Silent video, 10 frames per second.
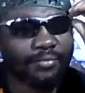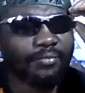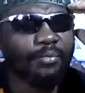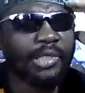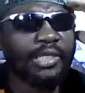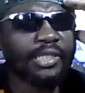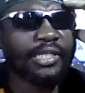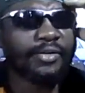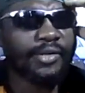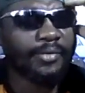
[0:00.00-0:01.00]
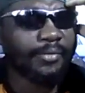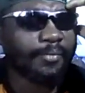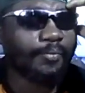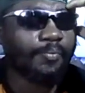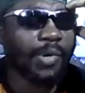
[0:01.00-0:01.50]
Military
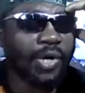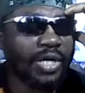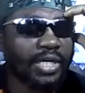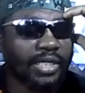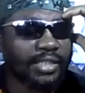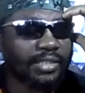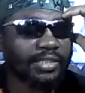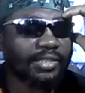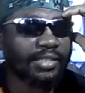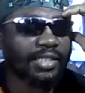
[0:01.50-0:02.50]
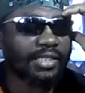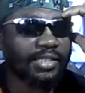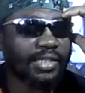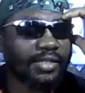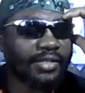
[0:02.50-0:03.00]
bunkers
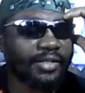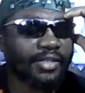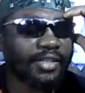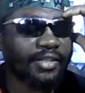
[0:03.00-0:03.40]
under the earth.